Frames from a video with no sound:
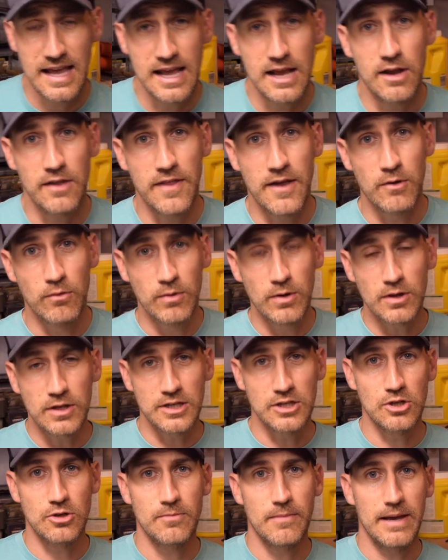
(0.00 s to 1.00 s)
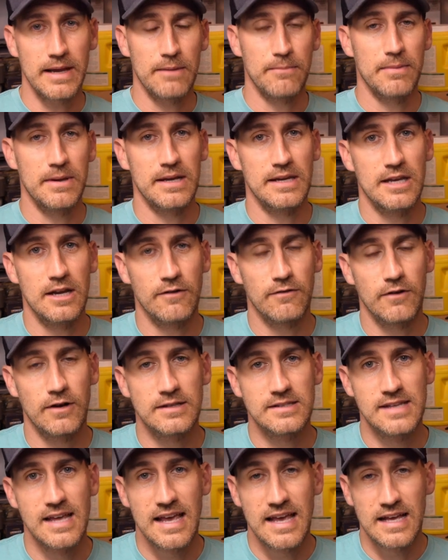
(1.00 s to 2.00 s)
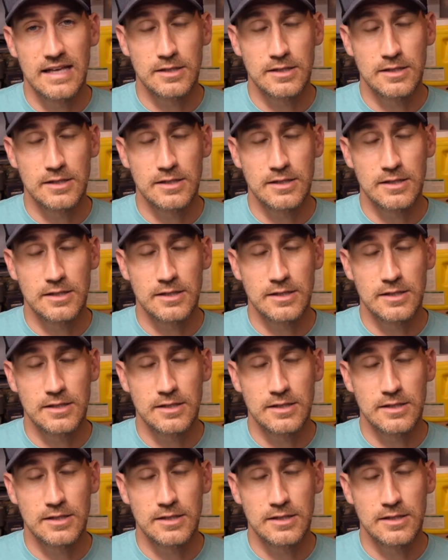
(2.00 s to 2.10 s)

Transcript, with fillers: it, they really do make a big difference